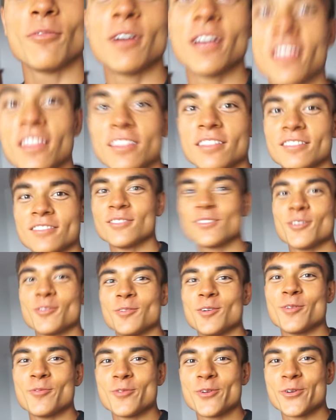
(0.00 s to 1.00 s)
what,
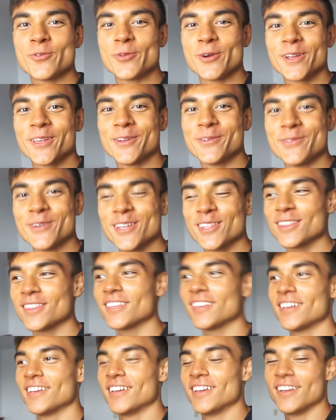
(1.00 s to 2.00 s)
what we're working with
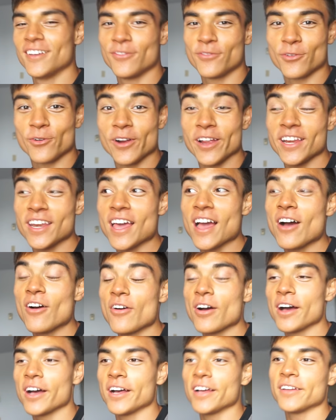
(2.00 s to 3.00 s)
for right now.
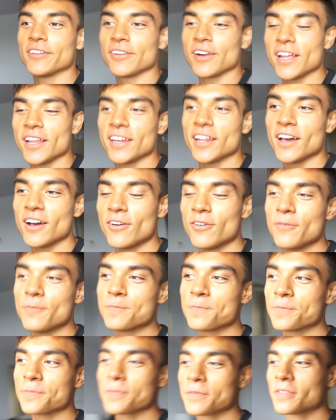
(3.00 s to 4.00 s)
Uh, right now,
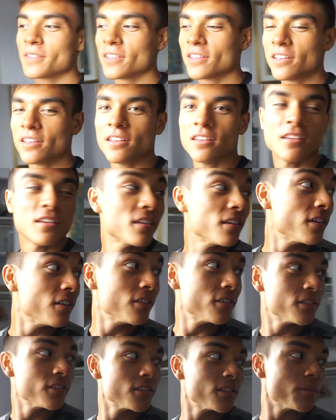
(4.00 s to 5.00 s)

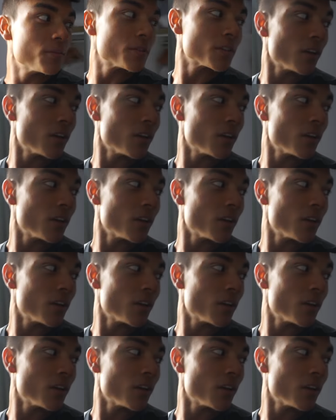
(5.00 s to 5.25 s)
oh, someone's